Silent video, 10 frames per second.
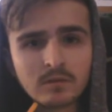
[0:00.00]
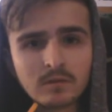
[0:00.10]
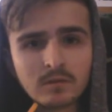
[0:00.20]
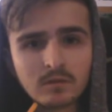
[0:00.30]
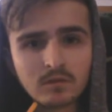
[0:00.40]

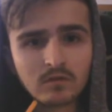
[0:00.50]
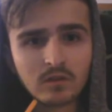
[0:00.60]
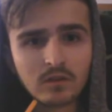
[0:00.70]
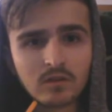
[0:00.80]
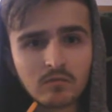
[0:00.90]
But
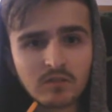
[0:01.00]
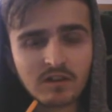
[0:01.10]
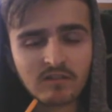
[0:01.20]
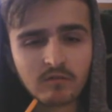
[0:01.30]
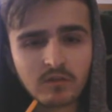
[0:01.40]
come
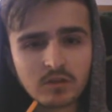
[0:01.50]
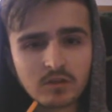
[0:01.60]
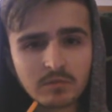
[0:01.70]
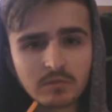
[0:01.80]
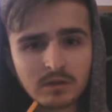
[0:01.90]
on, you know,
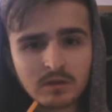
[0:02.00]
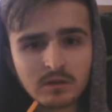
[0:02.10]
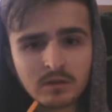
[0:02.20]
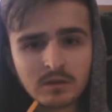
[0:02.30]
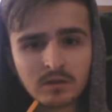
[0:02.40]
lighten up.
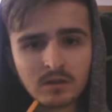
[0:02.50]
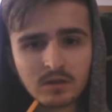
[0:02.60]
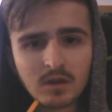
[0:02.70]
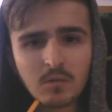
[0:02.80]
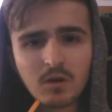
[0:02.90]

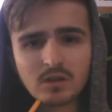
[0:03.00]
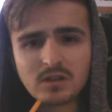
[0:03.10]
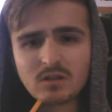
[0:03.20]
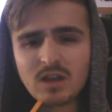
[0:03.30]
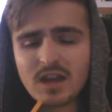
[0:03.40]
Isn't
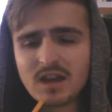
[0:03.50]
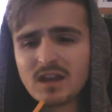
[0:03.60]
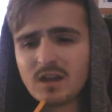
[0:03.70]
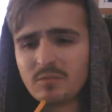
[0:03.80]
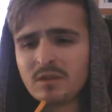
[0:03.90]
it better as a
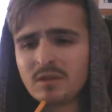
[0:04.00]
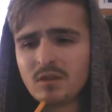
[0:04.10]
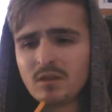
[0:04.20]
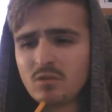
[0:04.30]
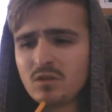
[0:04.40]
doctor to,
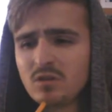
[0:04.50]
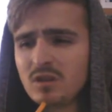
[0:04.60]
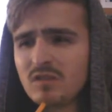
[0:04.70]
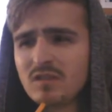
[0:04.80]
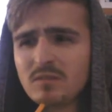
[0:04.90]

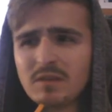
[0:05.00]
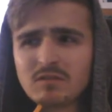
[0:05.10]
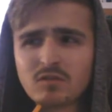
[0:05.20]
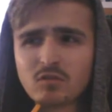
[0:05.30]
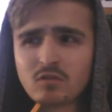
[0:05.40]
if you care
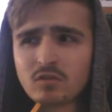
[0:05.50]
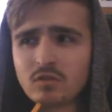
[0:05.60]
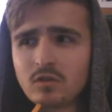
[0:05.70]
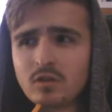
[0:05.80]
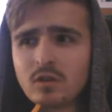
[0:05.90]
about the
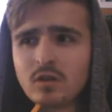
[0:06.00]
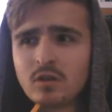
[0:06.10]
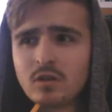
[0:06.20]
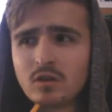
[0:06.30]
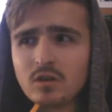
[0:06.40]
patient,
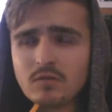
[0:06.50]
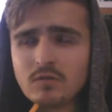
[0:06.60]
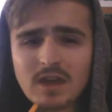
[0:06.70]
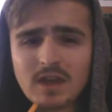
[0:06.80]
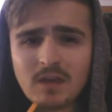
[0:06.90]
aren't their
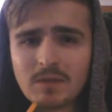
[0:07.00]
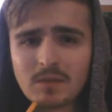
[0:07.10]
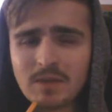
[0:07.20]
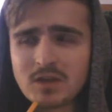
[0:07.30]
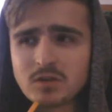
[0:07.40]
feelings
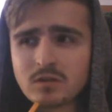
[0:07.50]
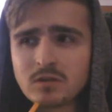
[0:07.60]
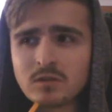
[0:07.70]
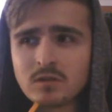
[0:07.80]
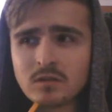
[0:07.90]
part of
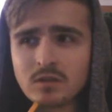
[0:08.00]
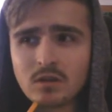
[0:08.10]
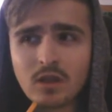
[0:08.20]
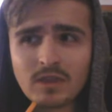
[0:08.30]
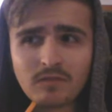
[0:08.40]
their
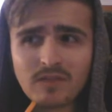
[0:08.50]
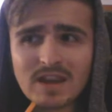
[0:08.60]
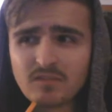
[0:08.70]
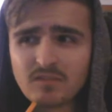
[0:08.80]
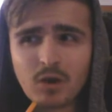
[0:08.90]
well-being?
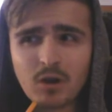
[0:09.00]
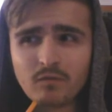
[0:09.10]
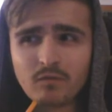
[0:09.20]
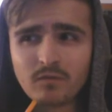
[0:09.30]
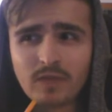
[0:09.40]
So
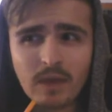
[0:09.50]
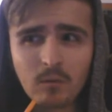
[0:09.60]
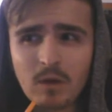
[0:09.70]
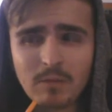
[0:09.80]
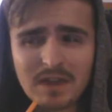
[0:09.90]
don't hurt their
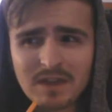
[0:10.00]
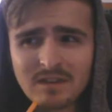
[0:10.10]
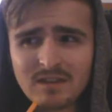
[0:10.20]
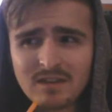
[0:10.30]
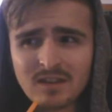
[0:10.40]
feelings, don't
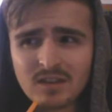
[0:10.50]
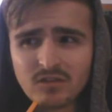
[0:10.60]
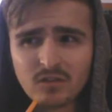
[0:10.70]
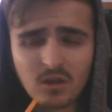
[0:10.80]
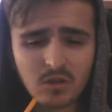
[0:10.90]
piss them
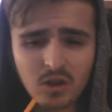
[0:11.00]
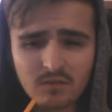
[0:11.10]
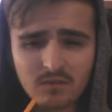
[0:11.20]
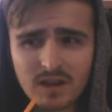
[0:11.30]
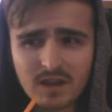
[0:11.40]
off,
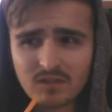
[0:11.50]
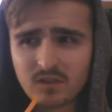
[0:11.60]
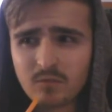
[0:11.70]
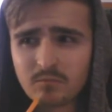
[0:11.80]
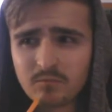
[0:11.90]
because
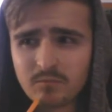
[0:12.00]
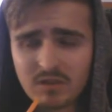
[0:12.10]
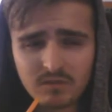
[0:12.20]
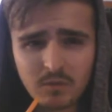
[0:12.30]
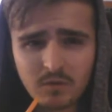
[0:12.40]
you piss me
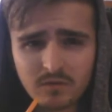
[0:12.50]
off.